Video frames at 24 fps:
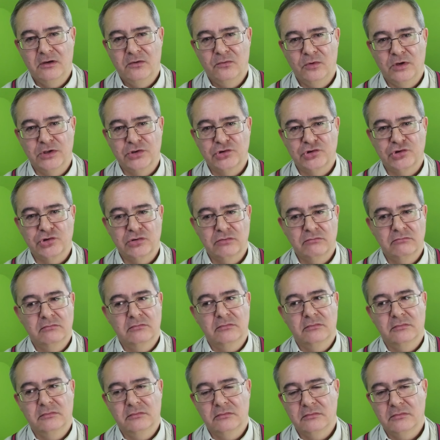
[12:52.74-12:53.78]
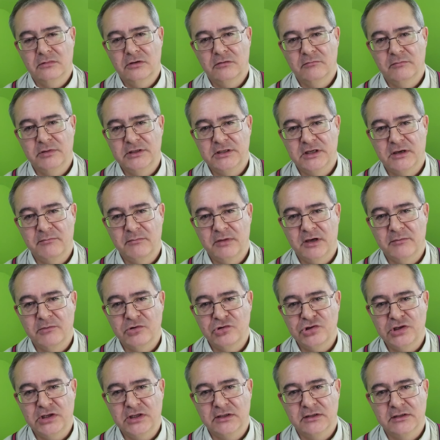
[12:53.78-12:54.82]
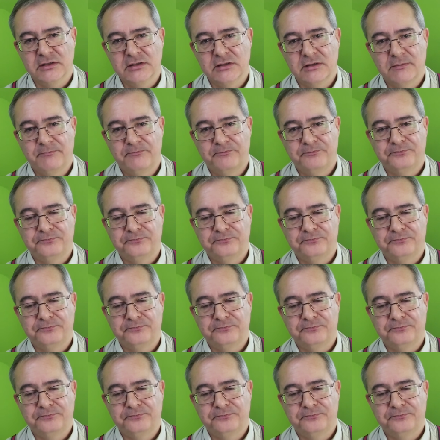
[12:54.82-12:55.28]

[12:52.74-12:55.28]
which can be done by machines.